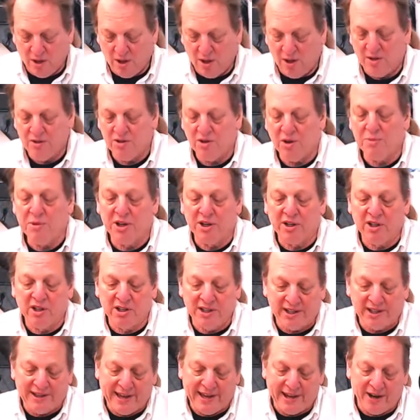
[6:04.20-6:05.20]
So I'm going to
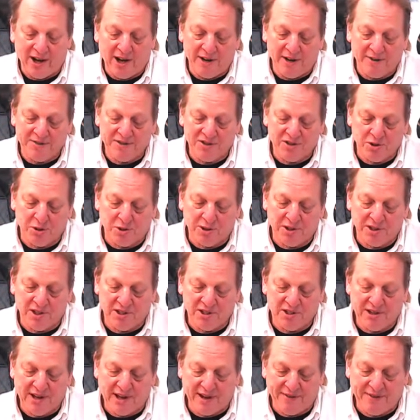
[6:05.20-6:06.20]
clean that off so it
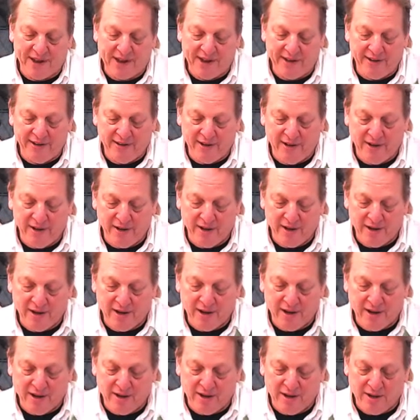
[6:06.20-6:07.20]
doesn't have that
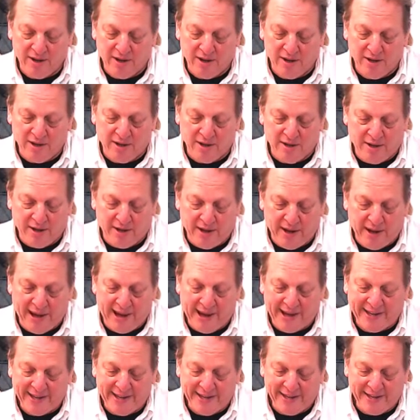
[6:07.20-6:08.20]

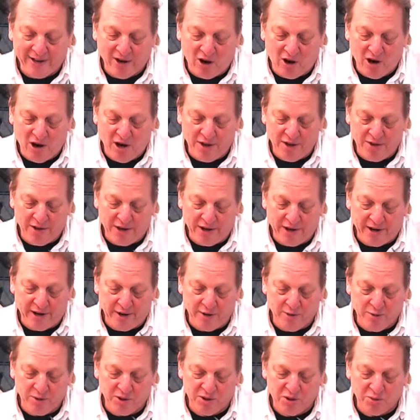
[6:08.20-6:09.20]
hanging on there,
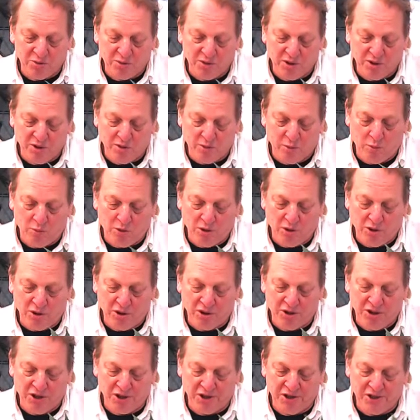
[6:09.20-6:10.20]
which could
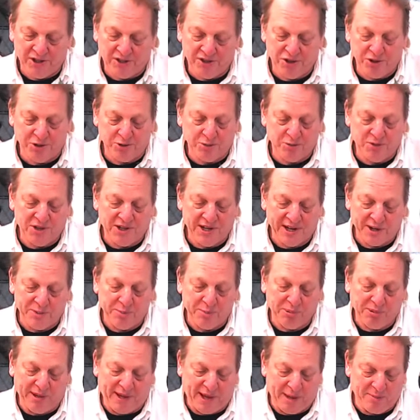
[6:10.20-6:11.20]
turn into dead
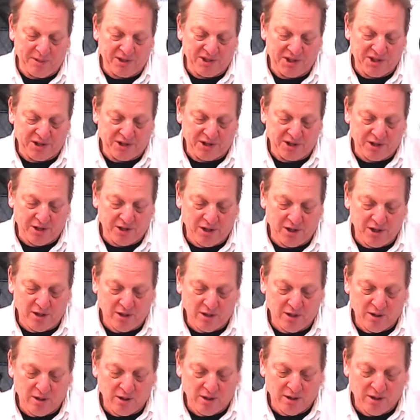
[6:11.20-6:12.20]
plant material
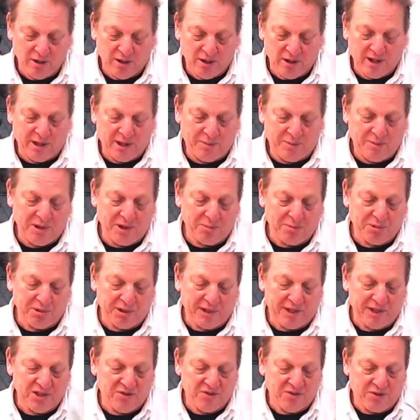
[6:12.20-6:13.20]
and be a
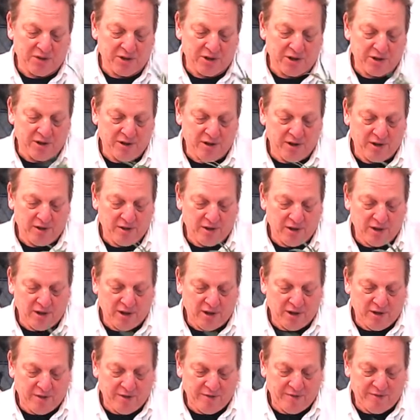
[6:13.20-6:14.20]
place for
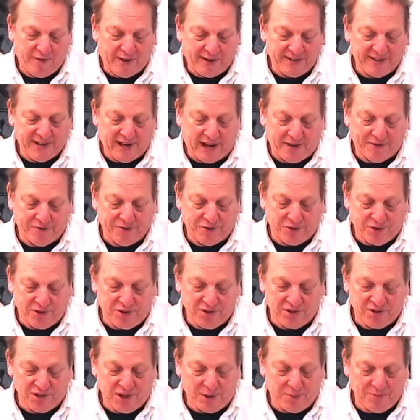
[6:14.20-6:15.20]
Phytophthora or
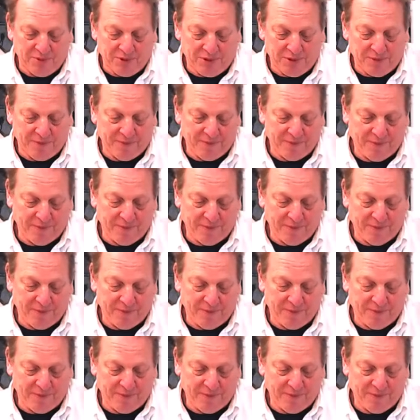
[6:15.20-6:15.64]
something